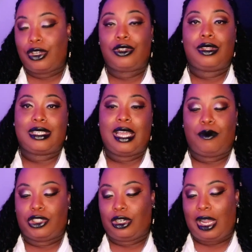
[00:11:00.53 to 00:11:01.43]
you can do the
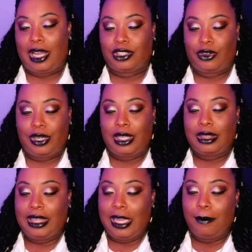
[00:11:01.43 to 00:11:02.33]
same with your lock screen.
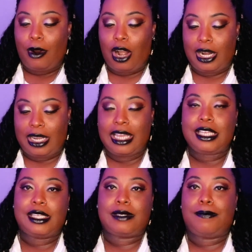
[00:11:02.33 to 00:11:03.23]
Theme Park
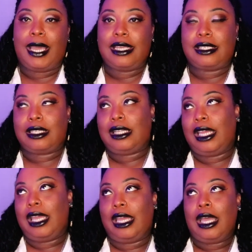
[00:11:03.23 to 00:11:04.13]
is
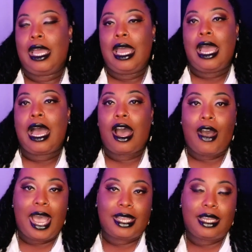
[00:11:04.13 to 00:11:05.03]
basically how
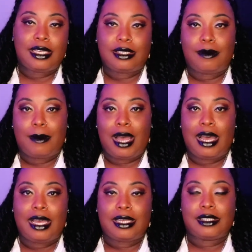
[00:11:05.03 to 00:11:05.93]
I
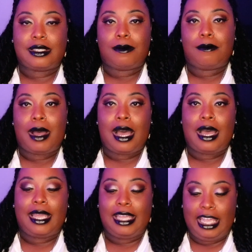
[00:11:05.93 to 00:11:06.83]
customized
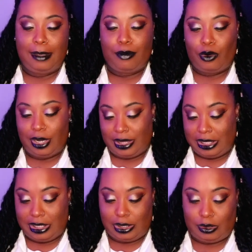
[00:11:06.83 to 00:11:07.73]
my keyboard.
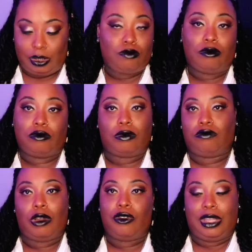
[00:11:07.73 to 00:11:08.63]
This is
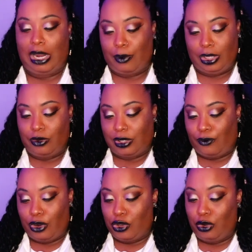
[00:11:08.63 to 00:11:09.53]
the only thing I really used it
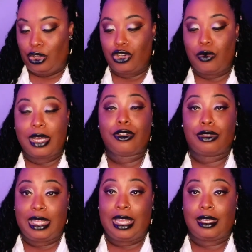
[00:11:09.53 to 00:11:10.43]
for. You can do other
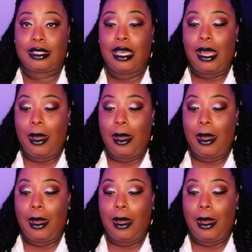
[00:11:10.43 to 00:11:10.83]
things,